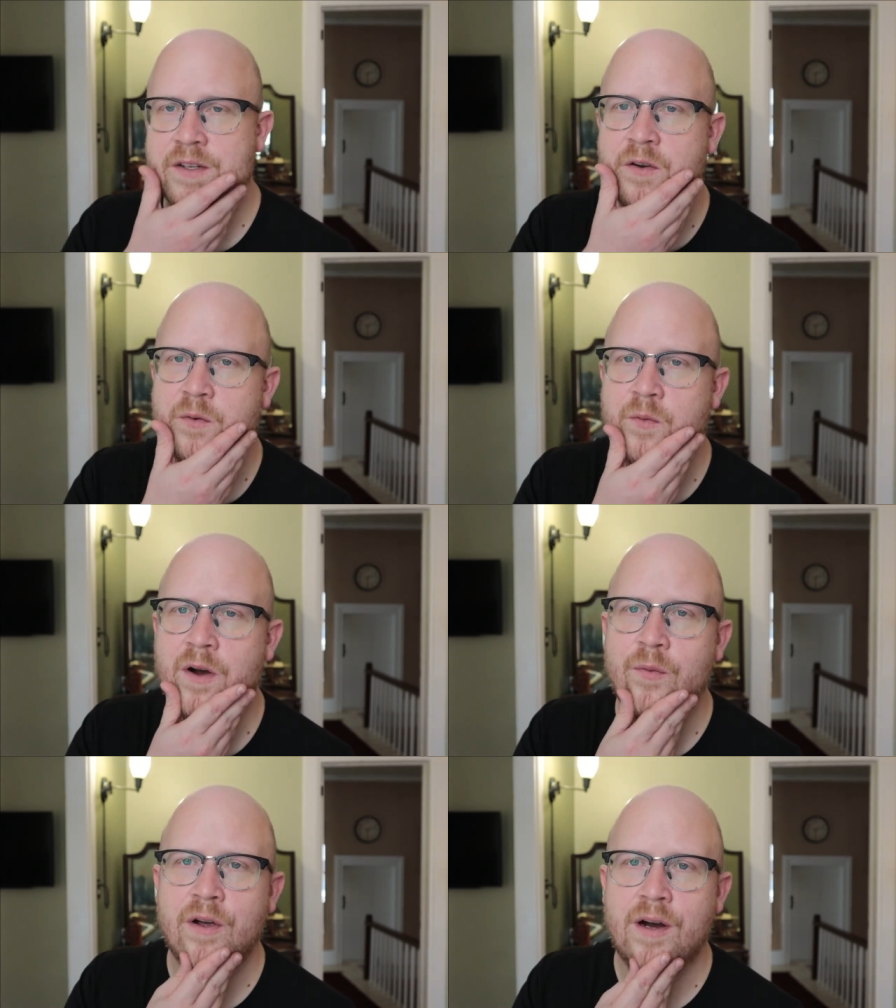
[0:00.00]
So
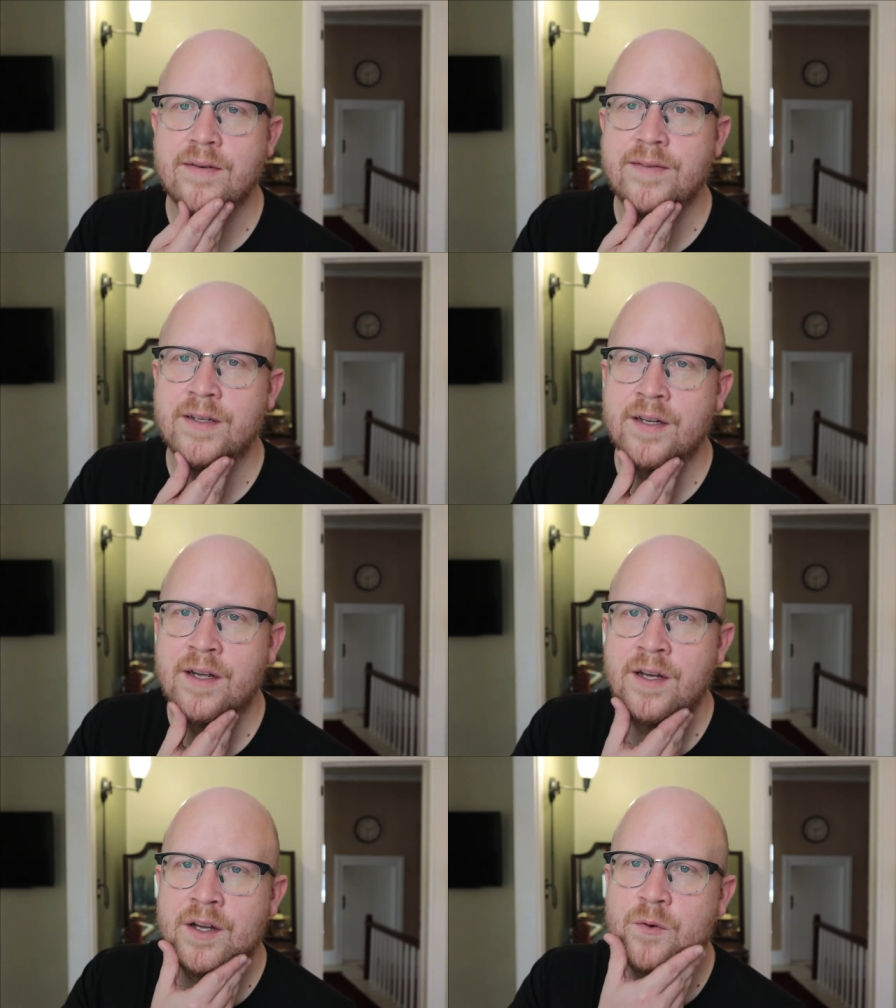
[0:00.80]
while we often
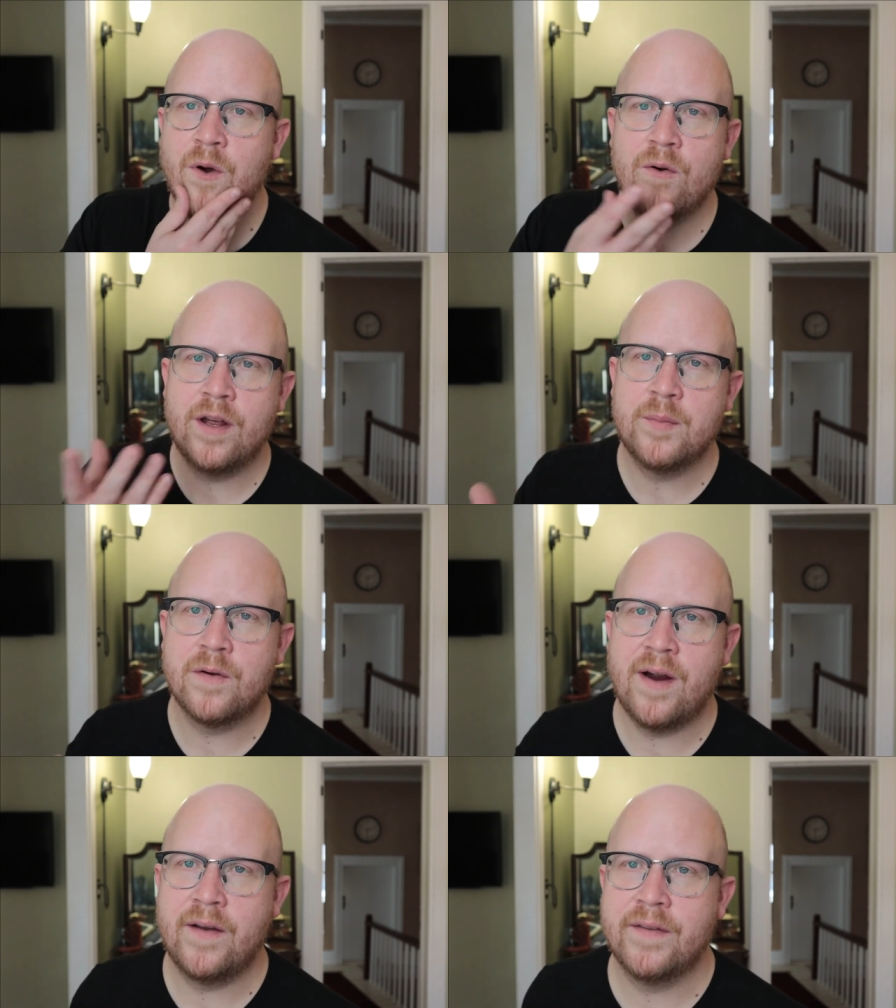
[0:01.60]
quote him
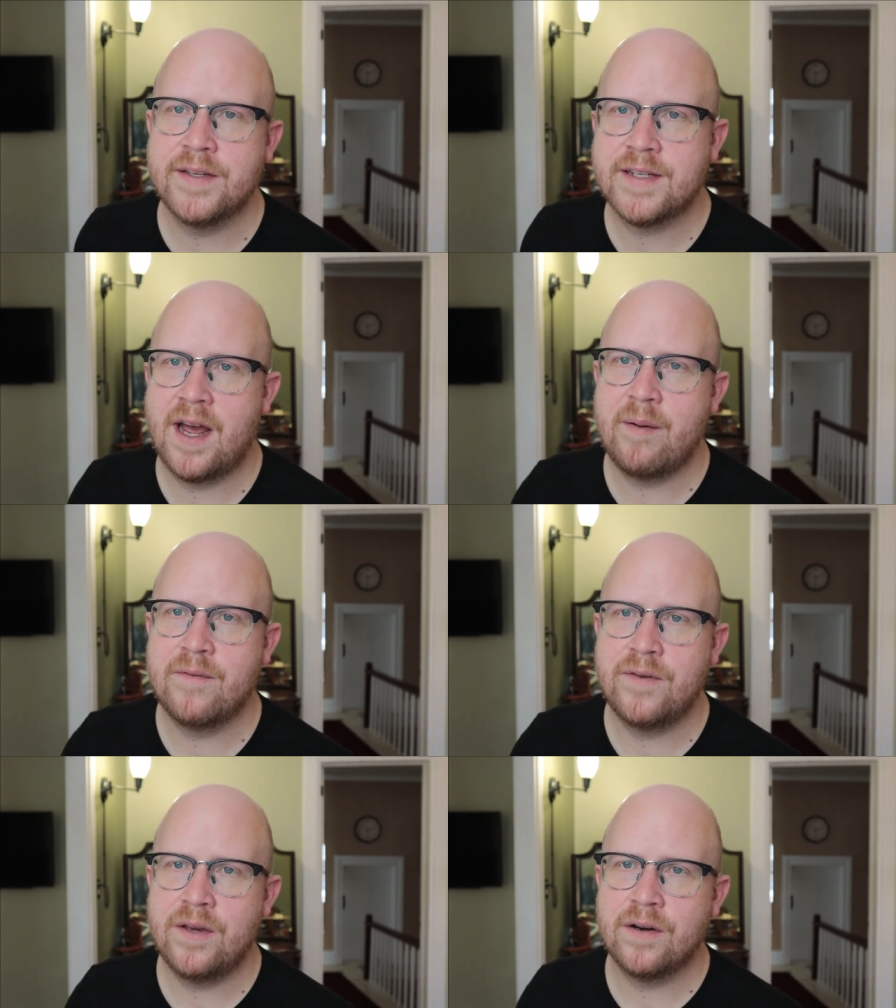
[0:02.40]
around this time
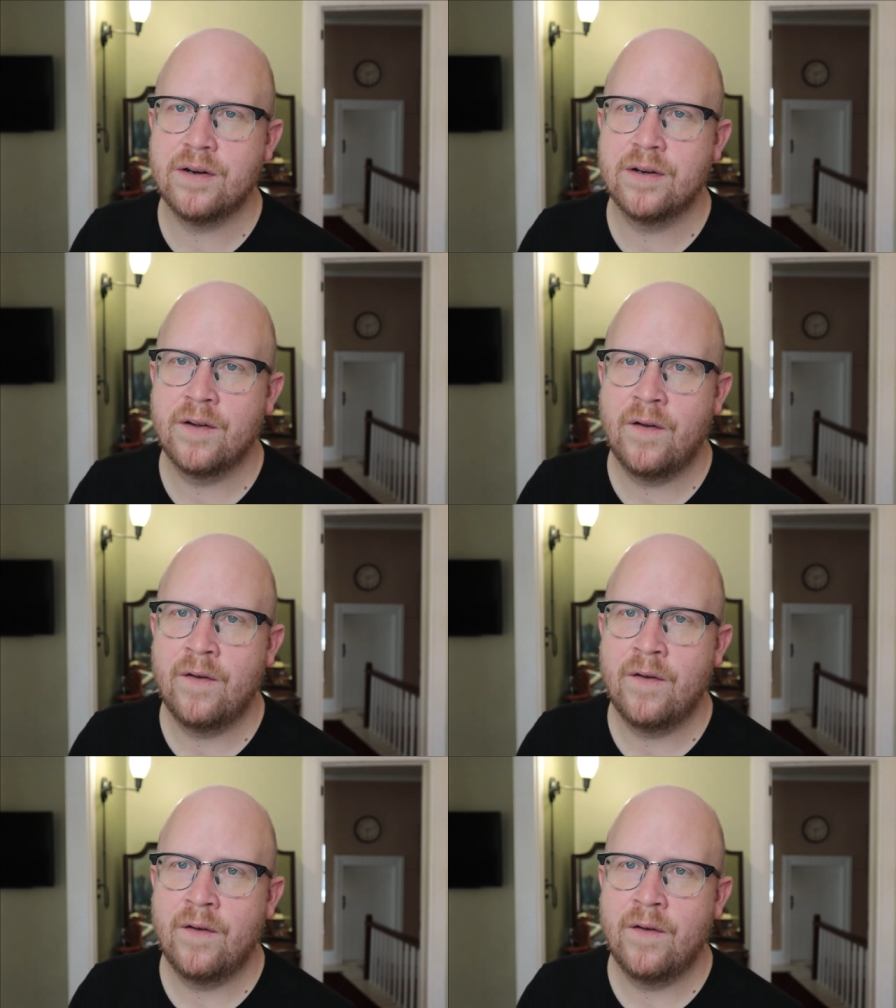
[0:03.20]
of year,